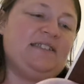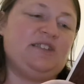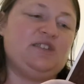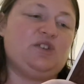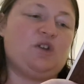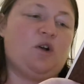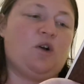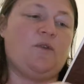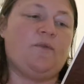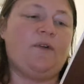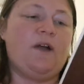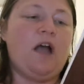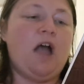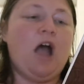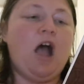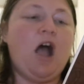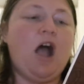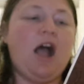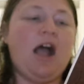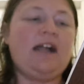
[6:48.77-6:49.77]
of
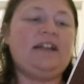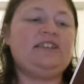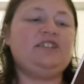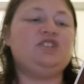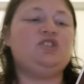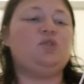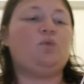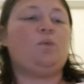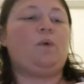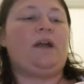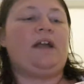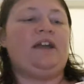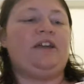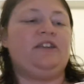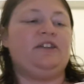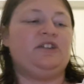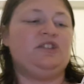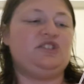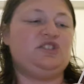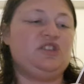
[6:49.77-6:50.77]
heightened
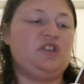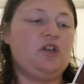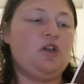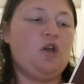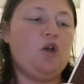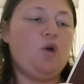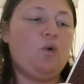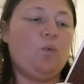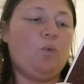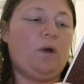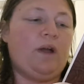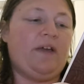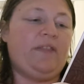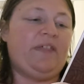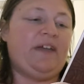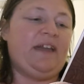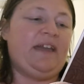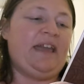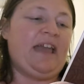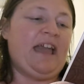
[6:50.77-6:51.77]
awareness where
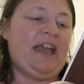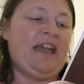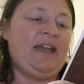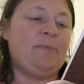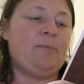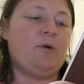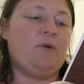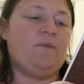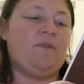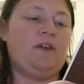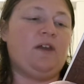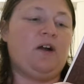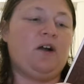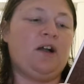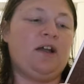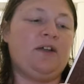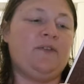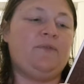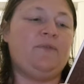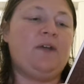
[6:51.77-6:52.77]
the game of
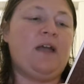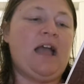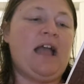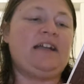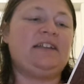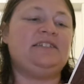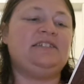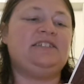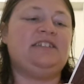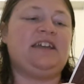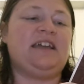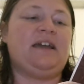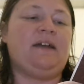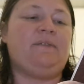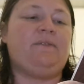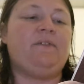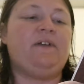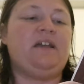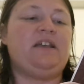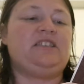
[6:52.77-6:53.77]
life and
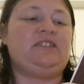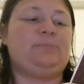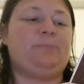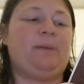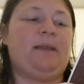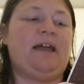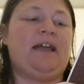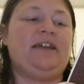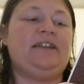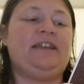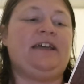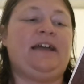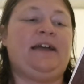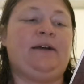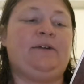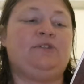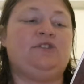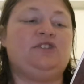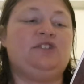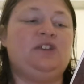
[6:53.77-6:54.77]
death is played
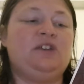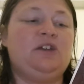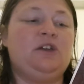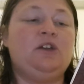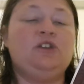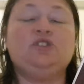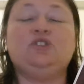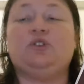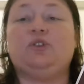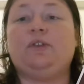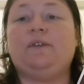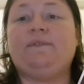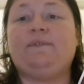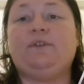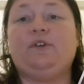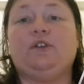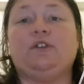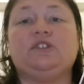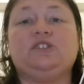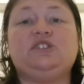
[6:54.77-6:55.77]
out to the
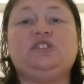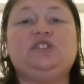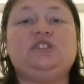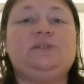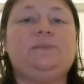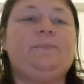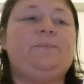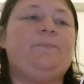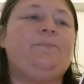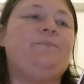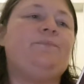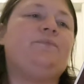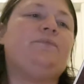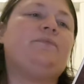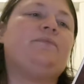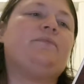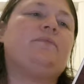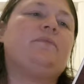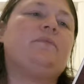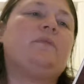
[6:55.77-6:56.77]
fullest.
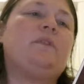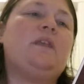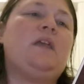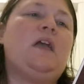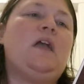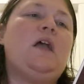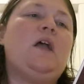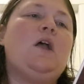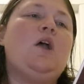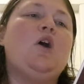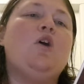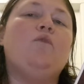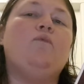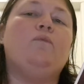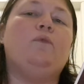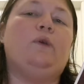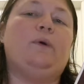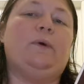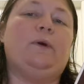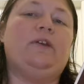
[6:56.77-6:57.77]

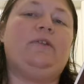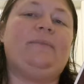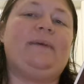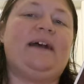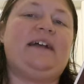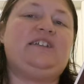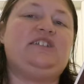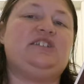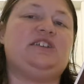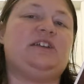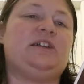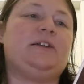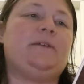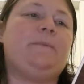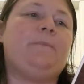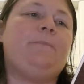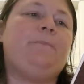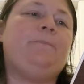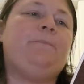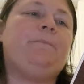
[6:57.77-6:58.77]
Rune magic.
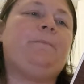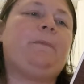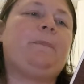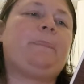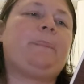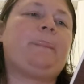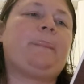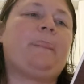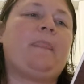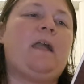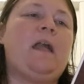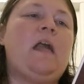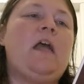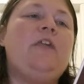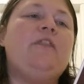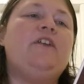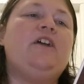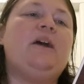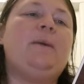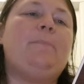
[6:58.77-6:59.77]

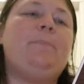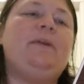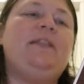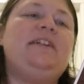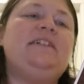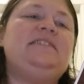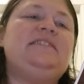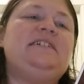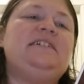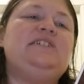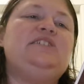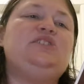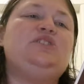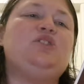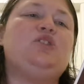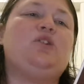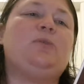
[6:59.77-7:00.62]
The ability to